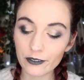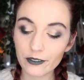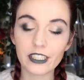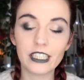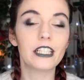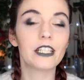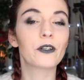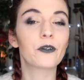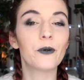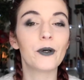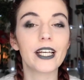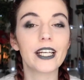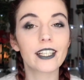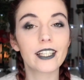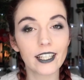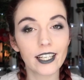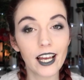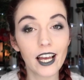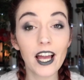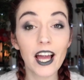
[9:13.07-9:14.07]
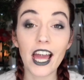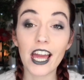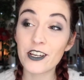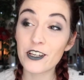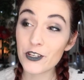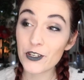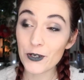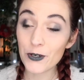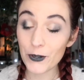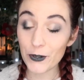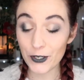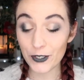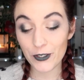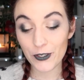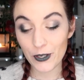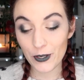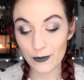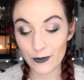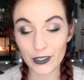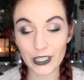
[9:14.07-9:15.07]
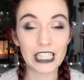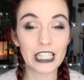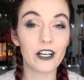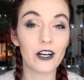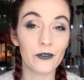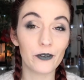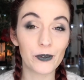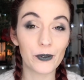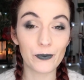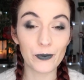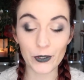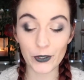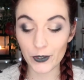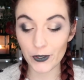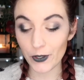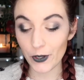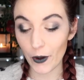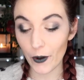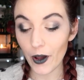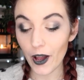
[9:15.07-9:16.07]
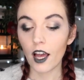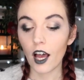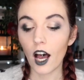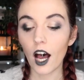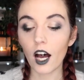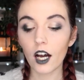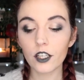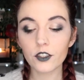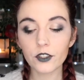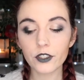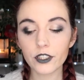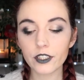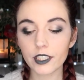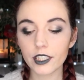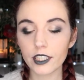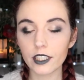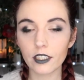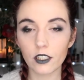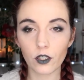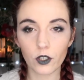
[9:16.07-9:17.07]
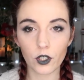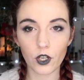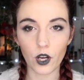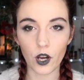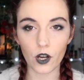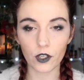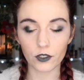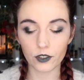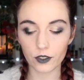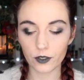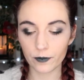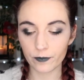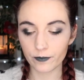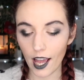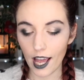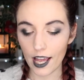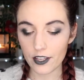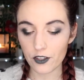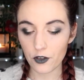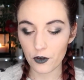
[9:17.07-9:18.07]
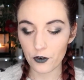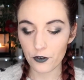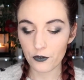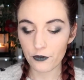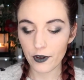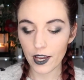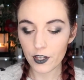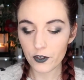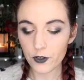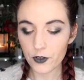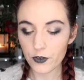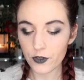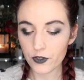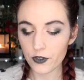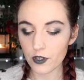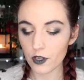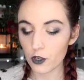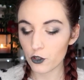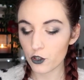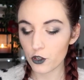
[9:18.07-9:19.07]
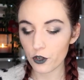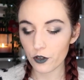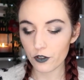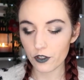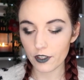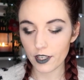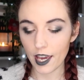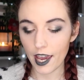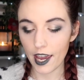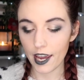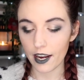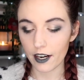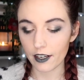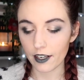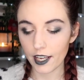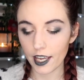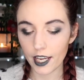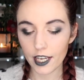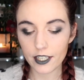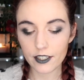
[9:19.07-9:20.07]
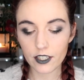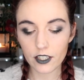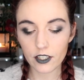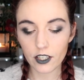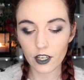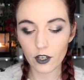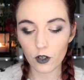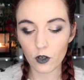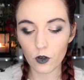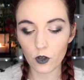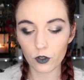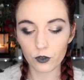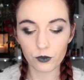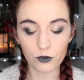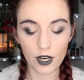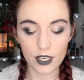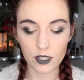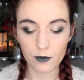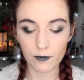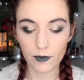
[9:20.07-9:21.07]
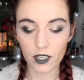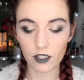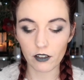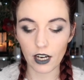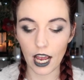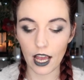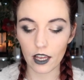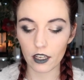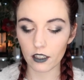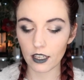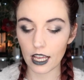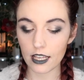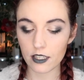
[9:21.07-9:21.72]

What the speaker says: a very quick and short summary of the book. So, how do you kill a god? As her father's chosen heir, 18-year-old Rasmira